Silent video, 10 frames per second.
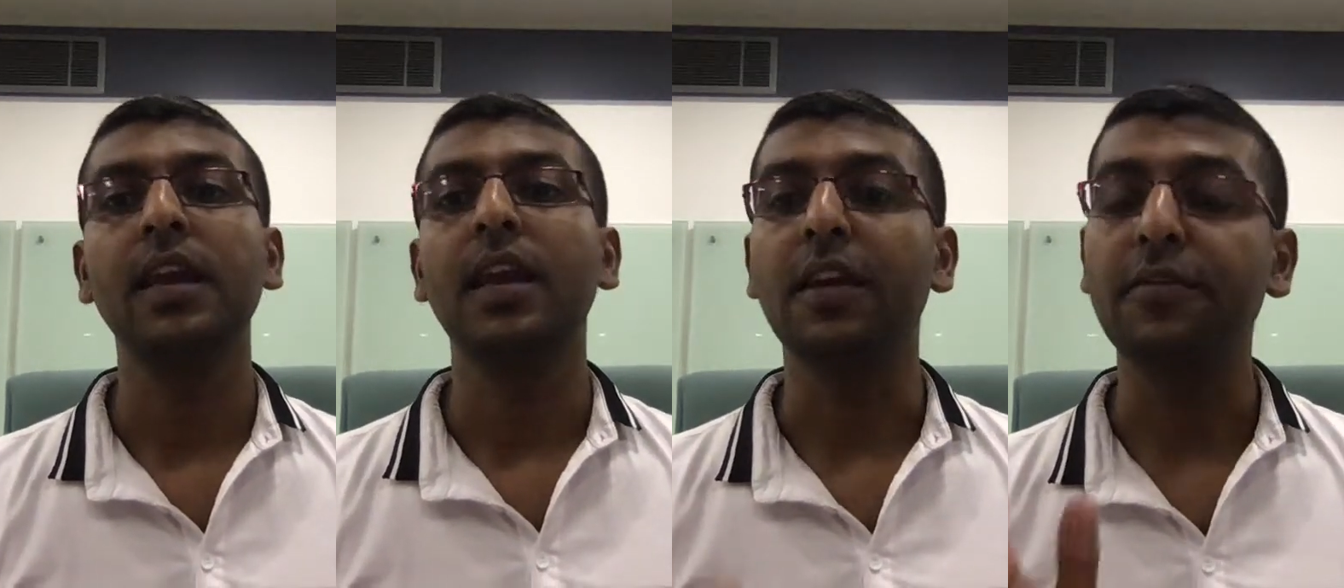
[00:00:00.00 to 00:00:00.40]

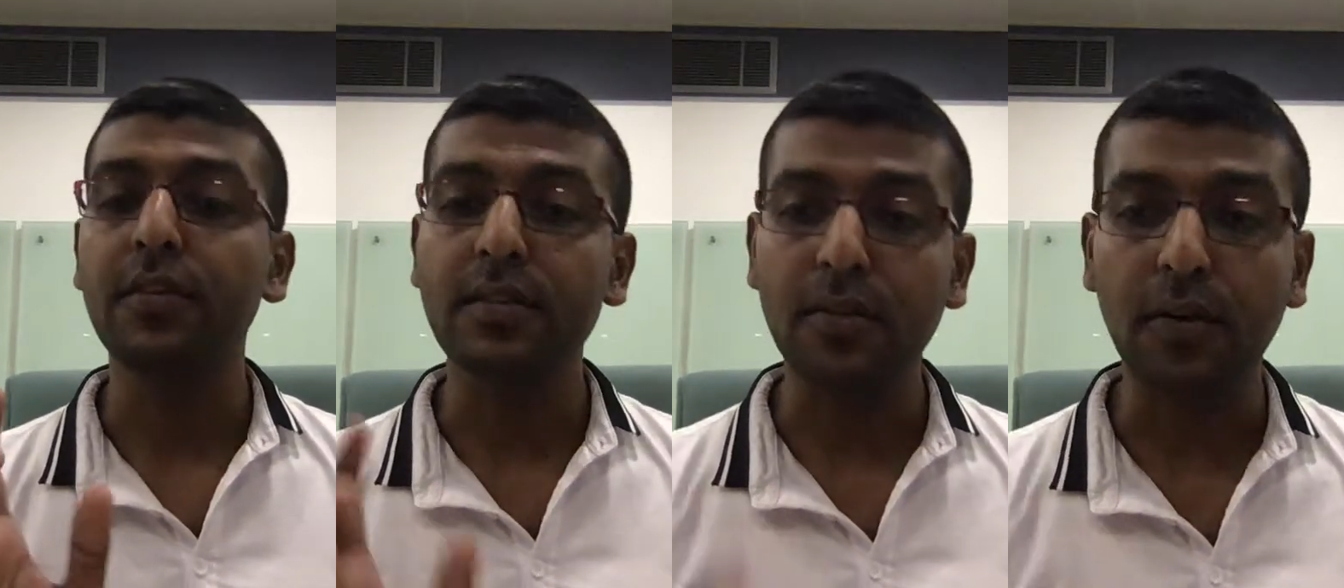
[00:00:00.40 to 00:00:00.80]
If
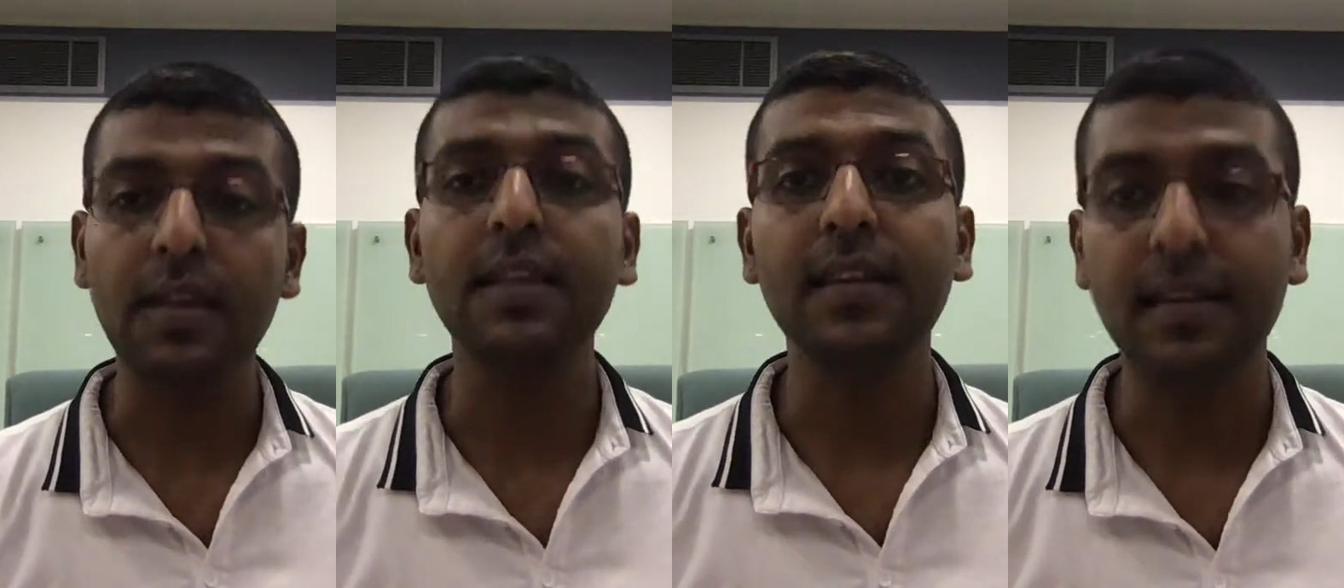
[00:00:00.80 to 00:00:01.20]
your
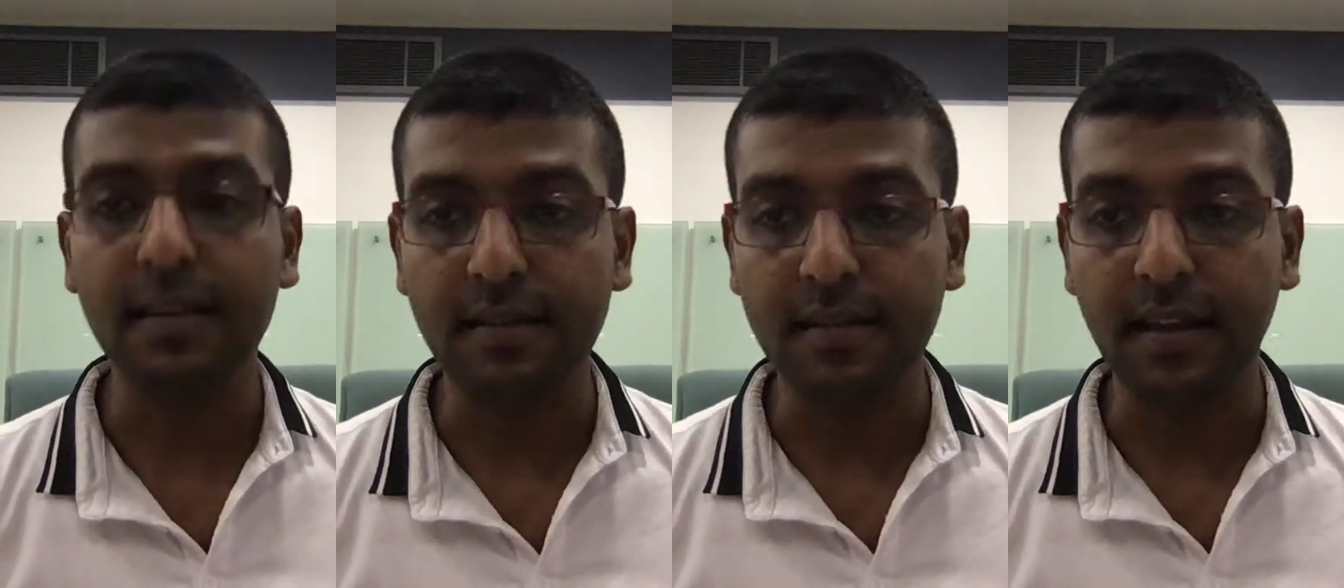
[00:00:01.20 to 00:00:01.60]
story is
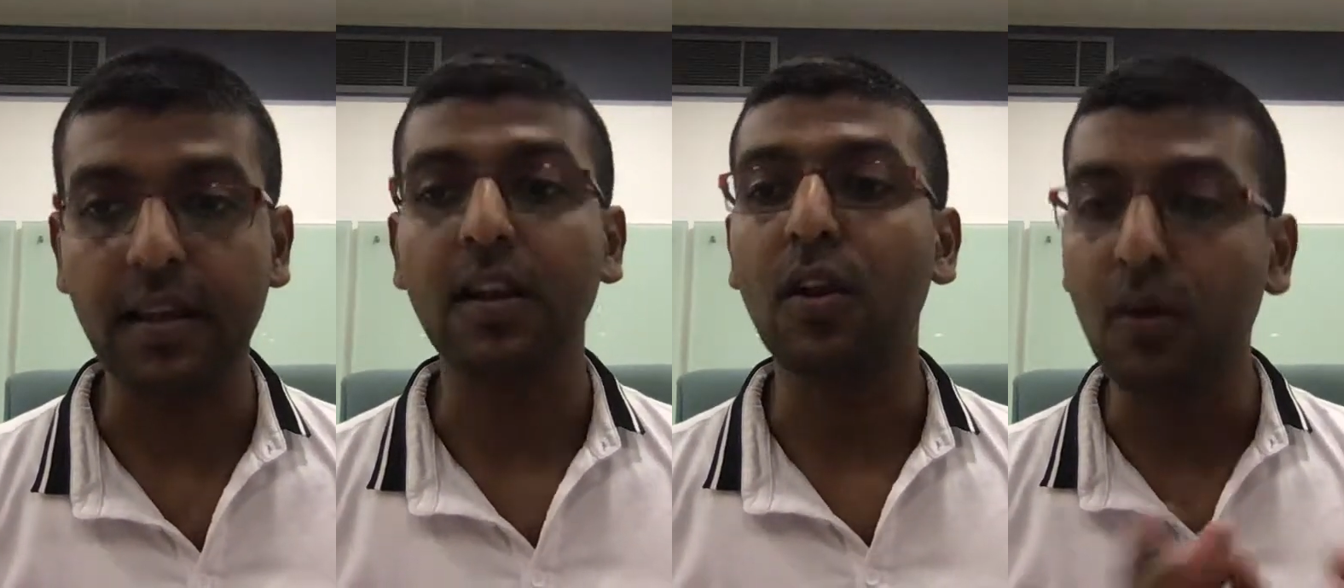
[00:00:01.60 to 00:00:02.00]
interesting,
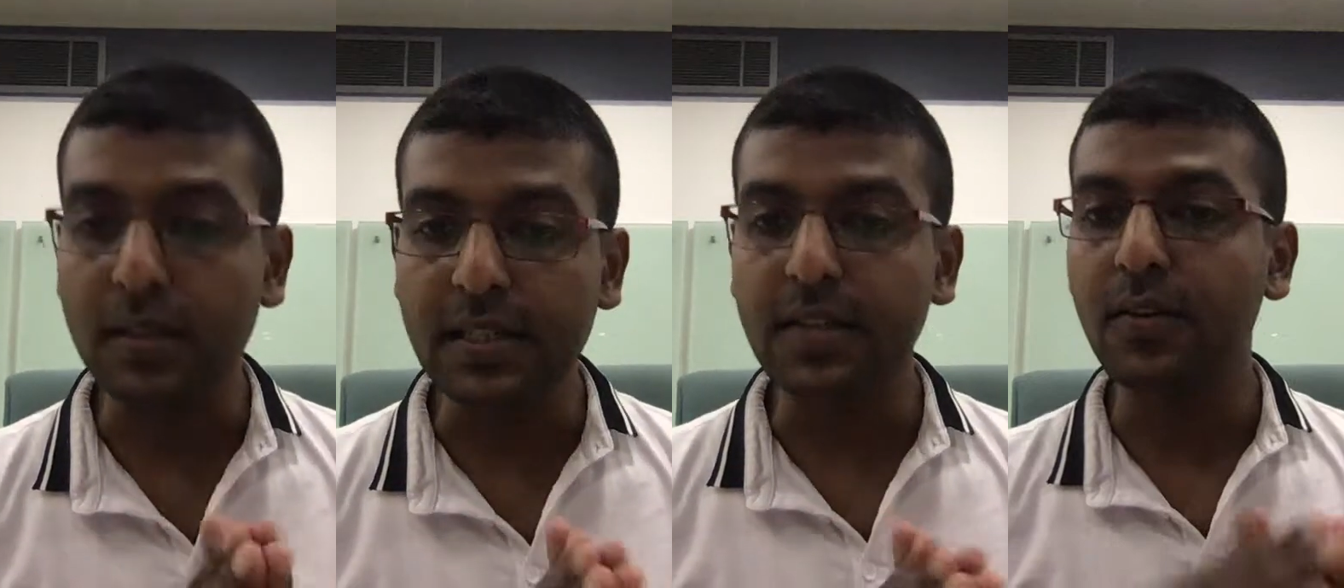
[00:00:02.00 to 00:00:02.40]

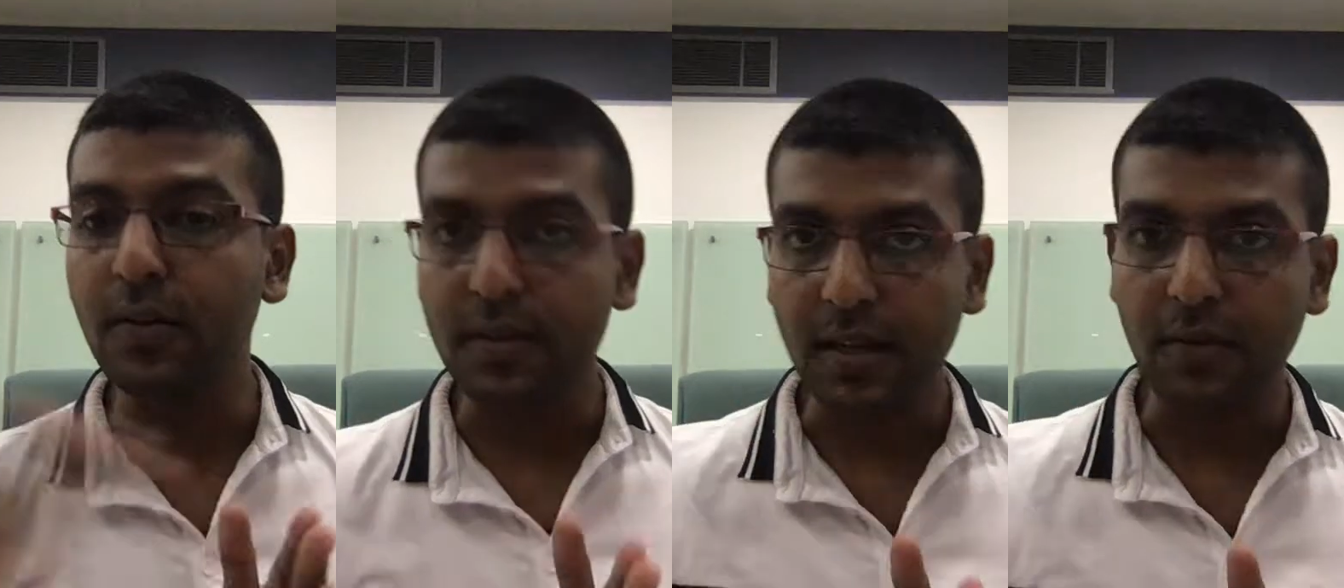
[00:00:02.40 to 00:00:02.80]
logic
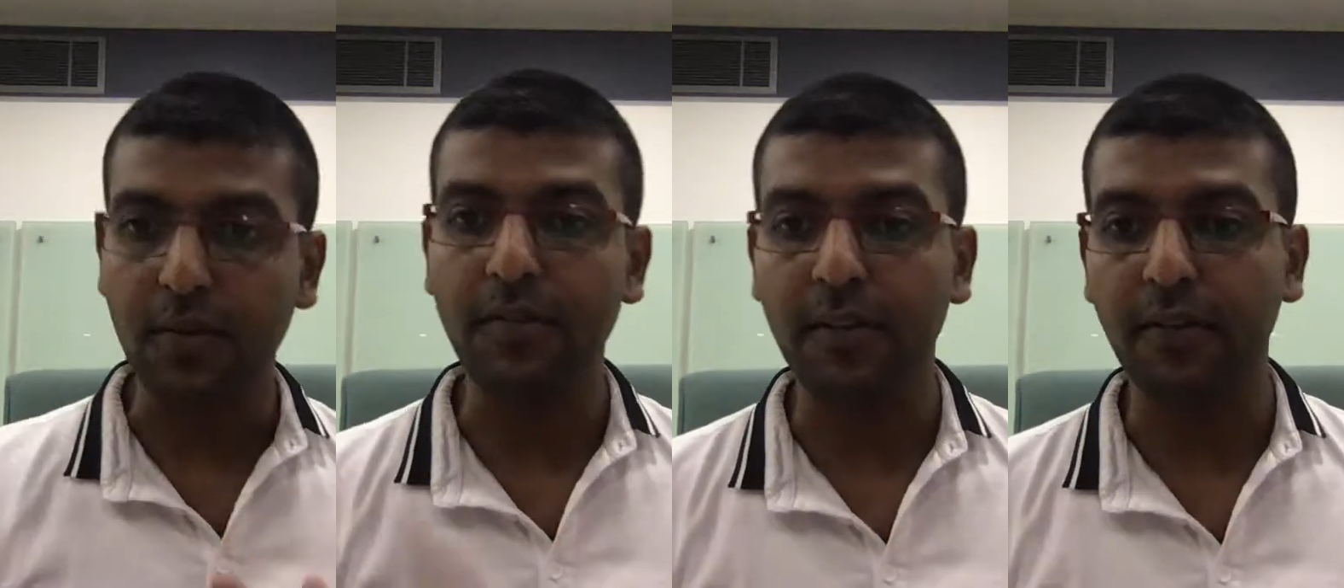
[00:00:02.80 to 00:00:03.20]
goes out
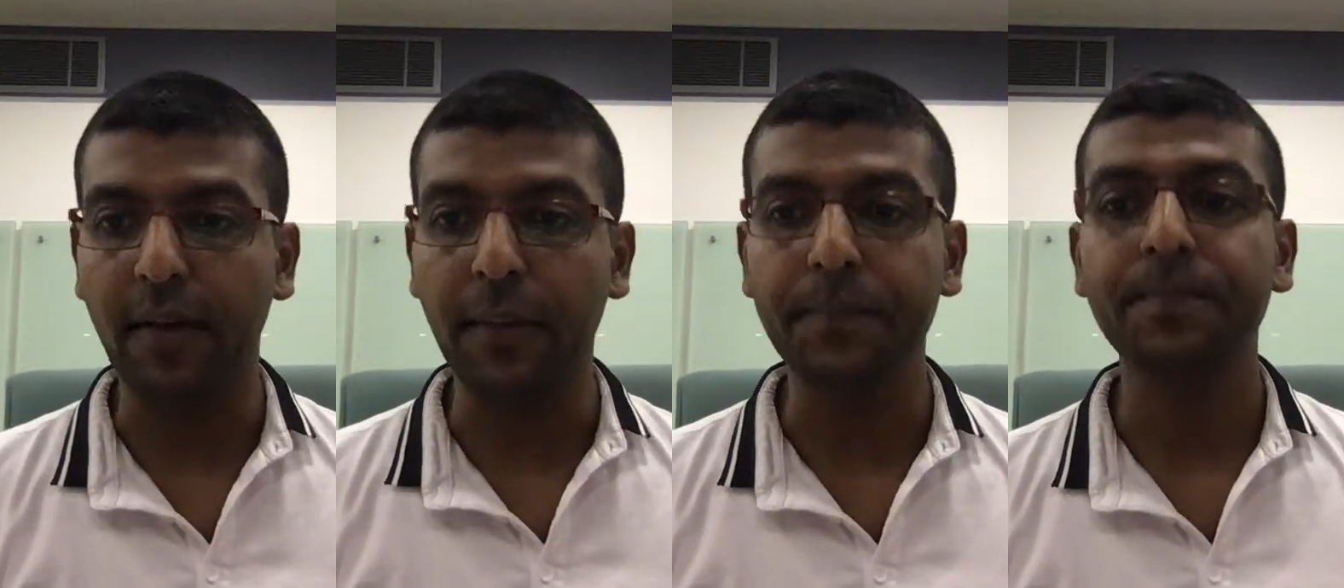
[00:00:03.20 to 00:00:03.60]
of the way.